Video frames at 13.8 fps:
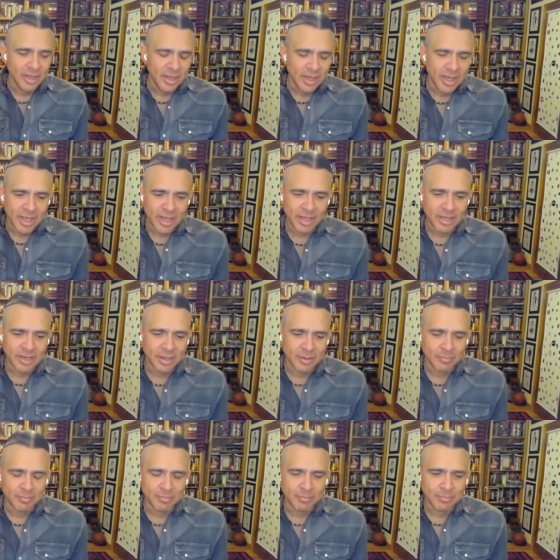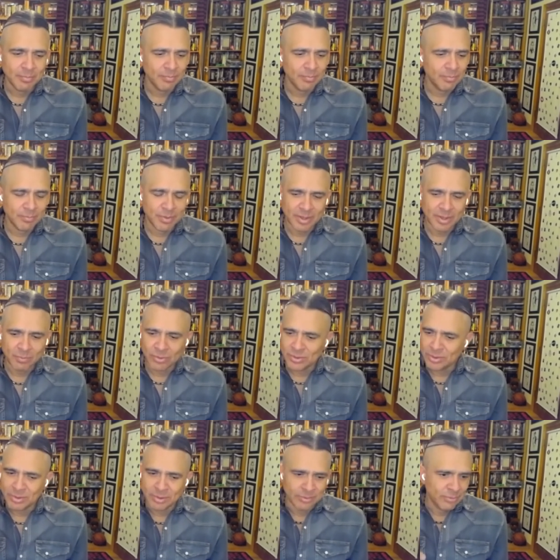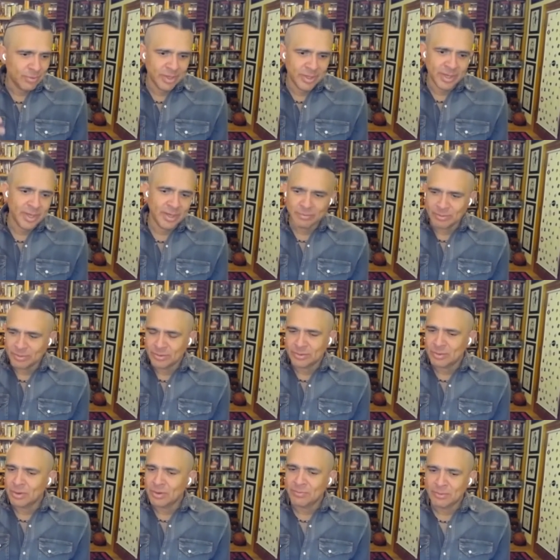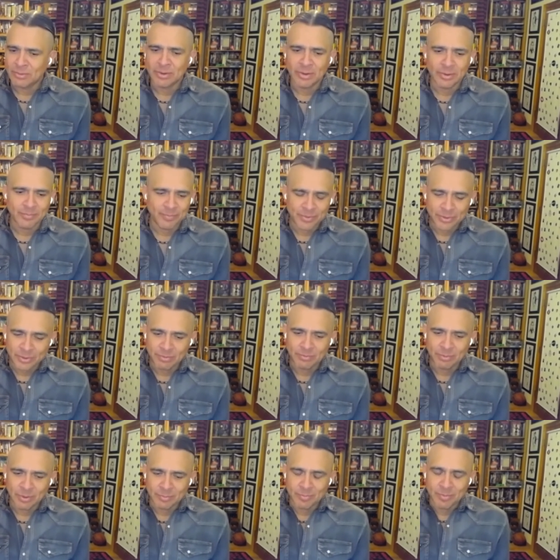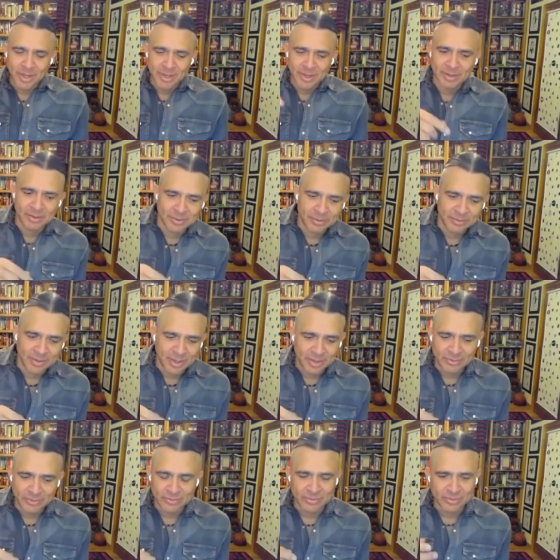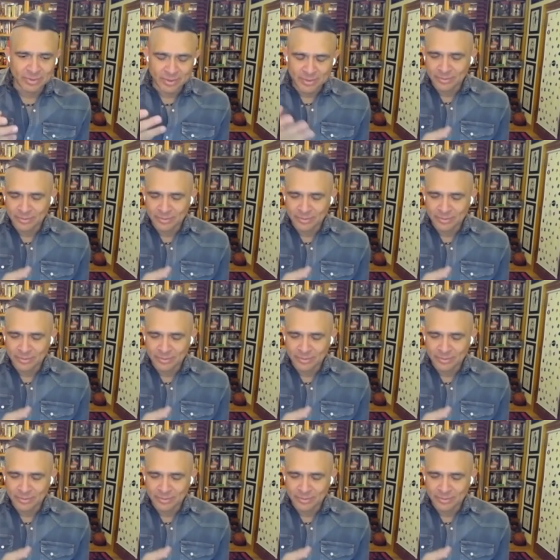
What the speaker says: And when you're 28, when you're 34, you look back on those ages, those